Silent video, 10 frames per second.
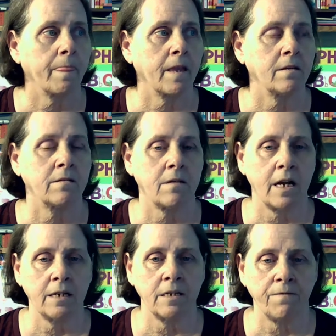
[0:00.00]

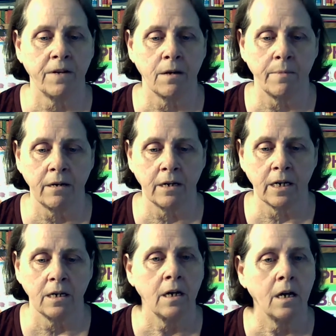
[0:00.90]
Scientific
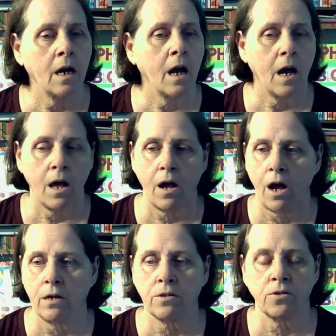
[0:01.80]
American.
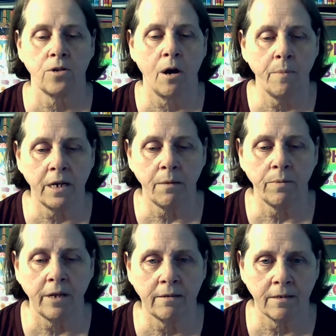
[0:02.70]
So many
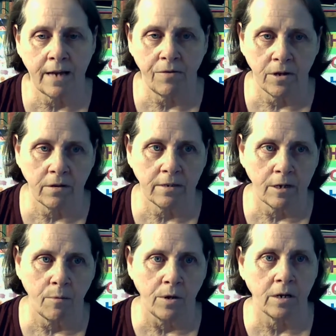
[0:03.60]
places out there that
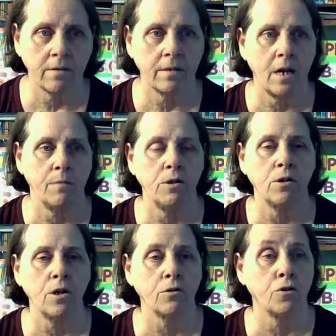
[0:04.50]
sell books. You
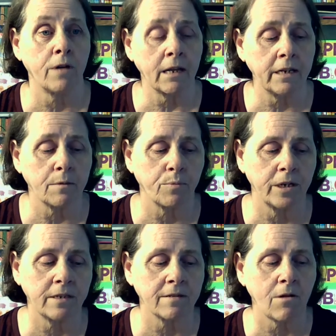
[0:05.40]
can go directly to
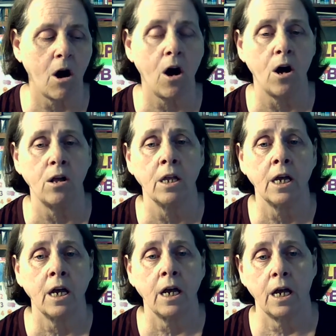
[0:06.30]
Prentice Hall
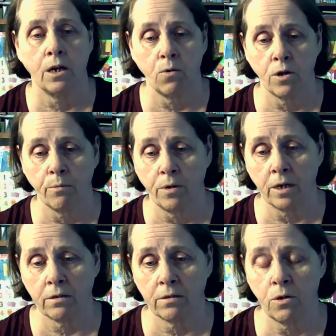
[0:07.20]
and order
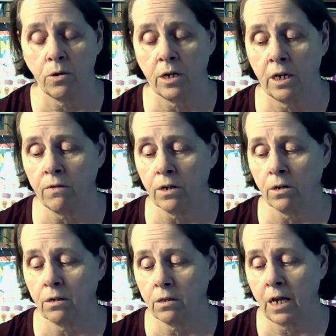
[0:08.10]
books.
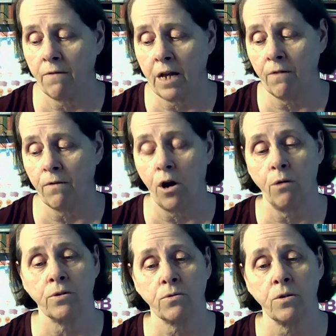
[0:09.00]
They even have a
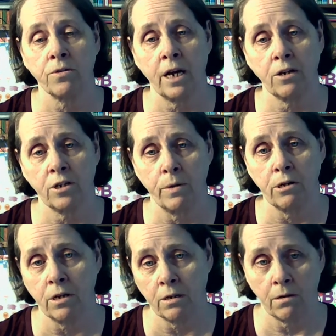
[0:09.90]
homeschool section where you
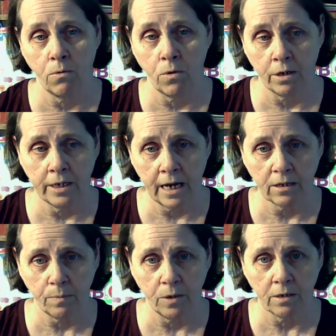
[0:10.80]
can order
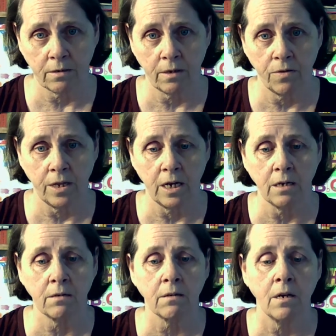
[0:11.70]
textbooks and things.